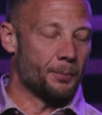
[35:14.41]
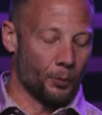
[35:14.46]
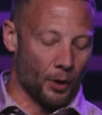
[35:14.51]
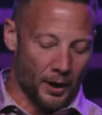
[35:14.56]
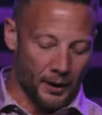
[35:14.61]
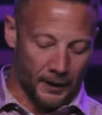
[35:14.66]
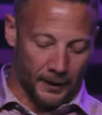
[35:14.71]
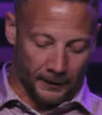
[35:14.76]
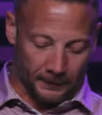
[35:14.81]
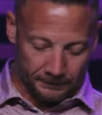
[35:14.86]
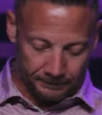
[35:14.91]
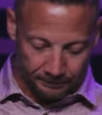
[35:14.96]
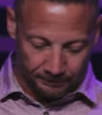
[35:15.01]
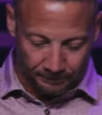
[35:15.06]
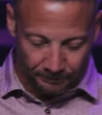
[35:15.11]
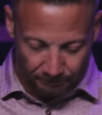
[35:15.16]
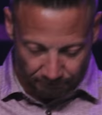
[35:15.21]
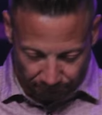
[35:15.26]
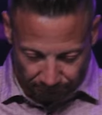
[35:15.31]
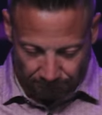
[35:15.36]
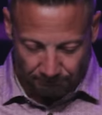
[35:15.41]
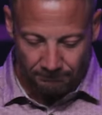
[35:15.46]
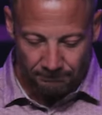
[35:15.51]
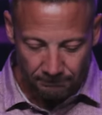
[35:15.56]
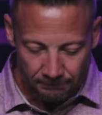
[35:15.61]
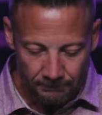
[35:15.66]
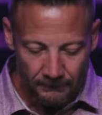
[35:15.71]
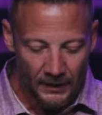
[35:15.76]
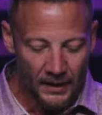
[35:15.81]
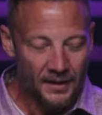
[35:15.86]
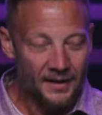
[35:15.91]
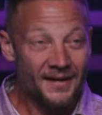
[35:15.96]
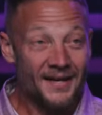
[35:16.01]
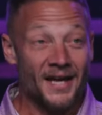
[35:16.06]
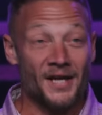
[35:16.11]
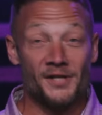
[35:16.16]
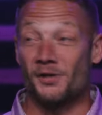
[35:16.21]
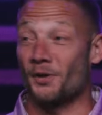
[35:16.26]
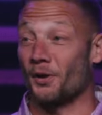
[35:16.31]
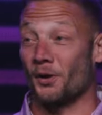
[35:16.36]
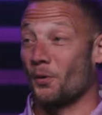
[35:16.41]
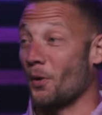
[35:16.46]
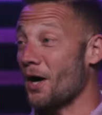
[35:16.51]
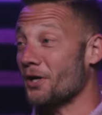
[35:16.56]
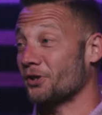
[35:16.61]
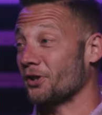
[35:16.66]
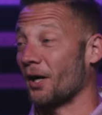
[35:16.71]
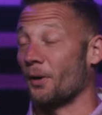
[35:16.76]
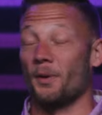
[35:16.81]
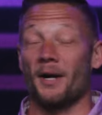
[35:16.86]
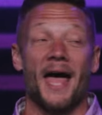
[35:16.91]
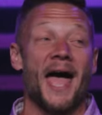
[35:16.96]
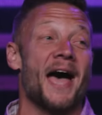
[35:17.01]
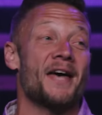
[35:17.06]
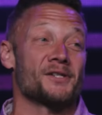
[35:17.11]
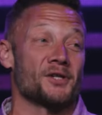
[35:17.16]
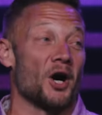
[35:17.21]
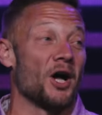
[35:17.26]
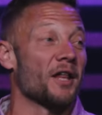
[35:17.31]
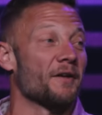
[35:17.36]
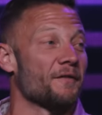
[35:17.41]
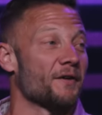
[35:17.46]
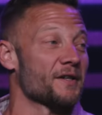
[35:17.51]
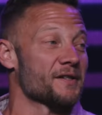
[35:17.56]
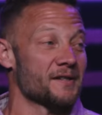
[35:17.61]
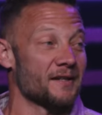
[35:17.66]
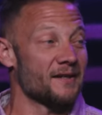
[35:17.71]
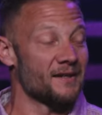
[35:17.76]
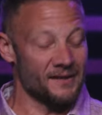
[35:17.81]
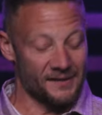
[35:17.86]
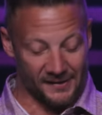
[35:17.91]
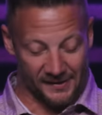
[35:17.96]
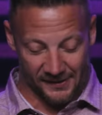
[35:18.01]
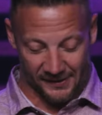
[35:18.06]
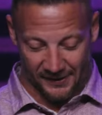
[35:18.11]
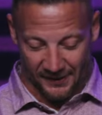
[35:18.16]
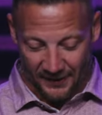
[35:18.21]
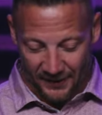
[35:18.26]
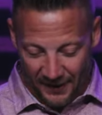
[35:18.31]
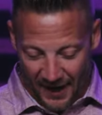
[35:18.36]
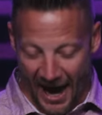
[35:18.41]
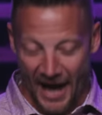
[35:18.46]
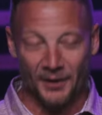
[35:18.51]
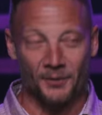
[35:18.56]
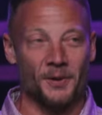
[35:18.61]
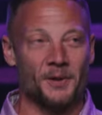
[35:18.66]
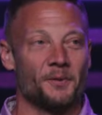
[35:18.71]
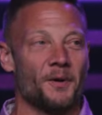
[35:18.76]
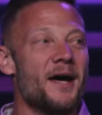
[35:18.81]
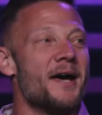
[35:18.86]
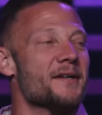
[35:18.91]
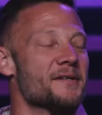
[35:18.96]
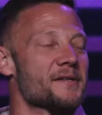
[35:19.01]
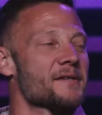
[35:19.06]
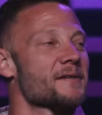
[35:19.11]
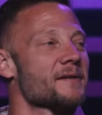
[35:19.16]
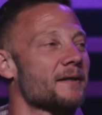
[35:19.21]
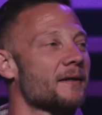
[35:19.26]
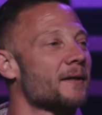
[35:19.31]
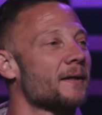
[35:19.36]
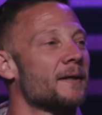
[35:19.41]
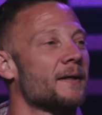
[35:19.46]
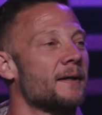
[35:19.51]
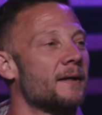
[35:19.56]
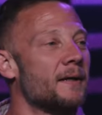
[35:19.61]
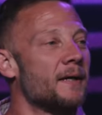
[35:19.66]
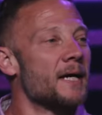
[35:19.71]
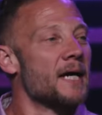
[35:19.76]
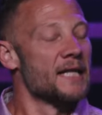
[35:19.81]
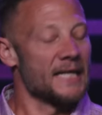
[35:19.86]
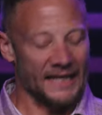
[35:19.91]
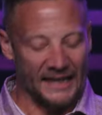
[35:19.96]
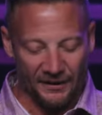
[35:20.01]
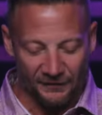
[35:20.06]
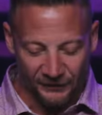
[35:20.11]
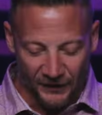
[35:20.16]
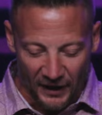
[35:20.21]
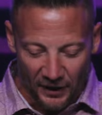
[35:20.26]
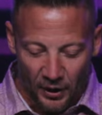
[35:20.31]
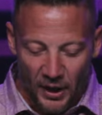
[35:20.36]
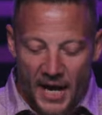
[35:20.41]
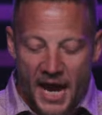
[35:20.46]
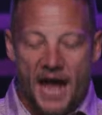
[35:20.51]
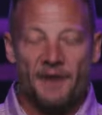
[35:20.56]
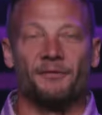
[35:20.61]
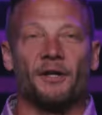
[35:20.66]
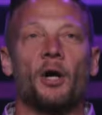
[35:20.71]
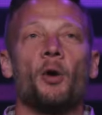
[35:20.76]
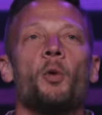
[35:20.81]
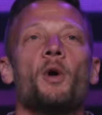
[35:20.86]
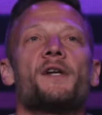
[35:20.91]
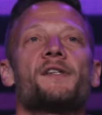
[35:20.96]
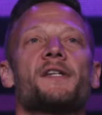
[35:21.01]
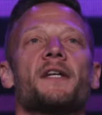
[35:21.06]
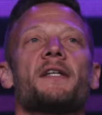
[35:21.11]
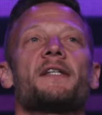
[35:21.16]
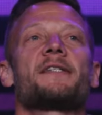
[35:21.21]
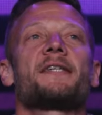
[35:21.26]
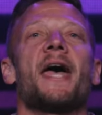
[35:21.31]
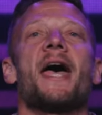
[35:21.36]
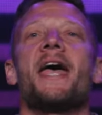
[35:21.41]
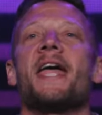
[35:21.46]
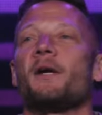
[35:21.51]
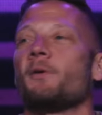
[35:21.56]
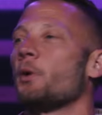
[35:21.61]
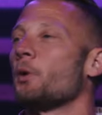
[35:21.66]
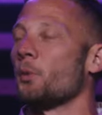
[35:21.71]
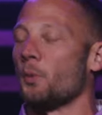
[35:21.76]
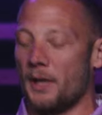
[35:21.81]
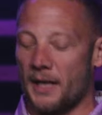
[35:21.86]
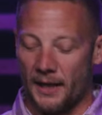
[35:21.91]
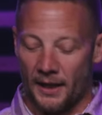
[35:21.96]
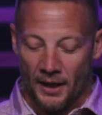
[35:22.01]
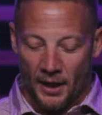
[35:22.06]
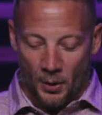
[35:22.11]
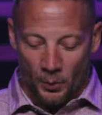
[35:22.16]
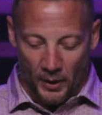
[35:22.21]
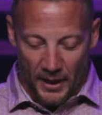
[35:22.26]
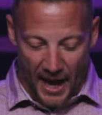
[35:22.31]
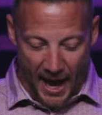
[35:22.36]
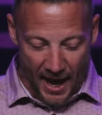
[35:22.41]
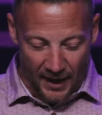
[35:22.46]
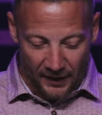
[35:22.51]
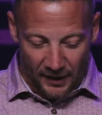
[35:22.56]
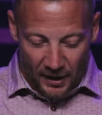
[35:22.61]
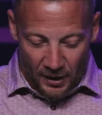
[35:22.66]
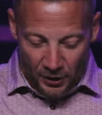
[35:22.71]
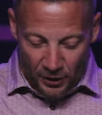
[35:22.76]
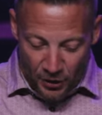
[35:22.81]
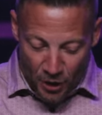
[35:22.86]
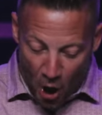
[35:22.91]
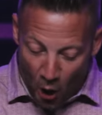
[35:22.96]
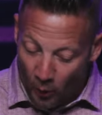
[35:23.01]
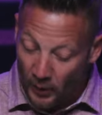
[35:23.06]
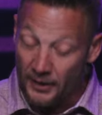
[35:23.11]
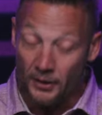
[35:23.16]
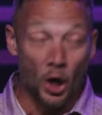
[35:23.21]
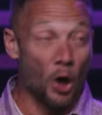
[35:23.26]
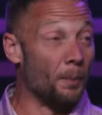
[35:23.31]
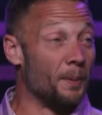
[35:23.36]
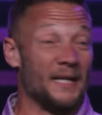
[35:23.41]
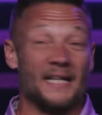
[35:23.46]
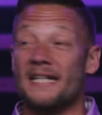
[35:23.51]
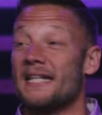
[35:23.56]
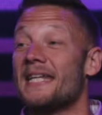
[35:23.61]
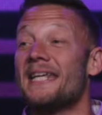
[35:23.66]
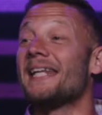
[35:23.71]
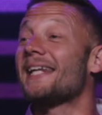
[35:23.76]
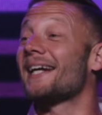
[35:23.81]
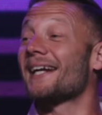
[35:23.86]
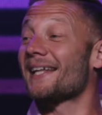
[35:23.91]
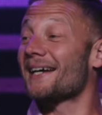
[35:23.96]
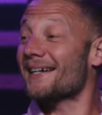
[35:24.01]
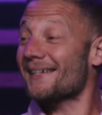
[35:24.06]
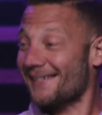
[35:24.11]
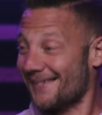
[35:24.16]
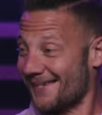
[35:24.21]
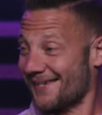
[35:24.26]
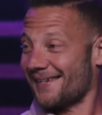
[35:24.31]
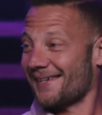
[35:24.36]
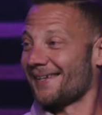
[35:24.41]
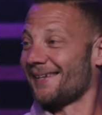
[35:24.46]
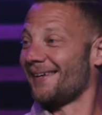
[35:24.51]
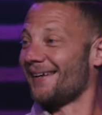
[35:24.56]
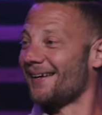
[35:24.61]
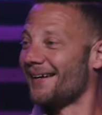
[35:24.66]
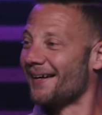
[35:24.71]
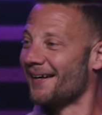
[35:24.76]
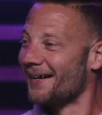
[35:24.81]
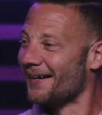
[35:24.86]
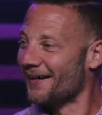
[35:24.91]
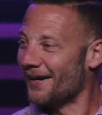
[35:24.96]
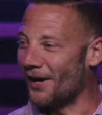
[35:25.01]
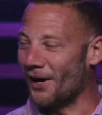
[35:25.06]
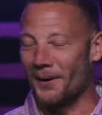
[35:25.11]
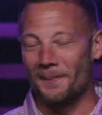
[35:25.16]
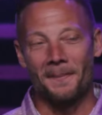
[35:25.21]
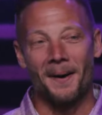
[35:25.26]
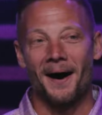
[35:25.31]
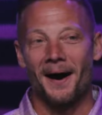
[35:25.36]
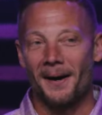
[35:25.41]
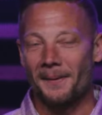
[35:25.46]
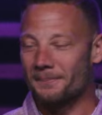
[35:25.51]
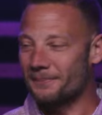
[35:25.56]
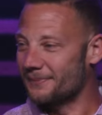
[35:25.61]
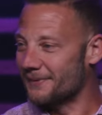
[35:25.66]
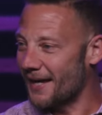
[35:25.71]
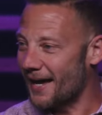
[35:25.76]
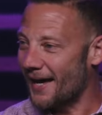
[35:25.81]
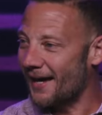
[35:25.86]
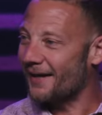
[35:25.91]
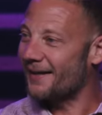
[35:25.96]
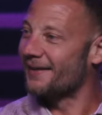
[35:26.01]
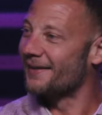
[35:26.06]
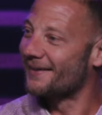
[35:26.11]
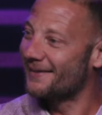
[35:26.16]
running? And so the question I want to ask all of us is how do we rest? Like if there if there was a day when we we had no one nobody needed us, oh mom, dad.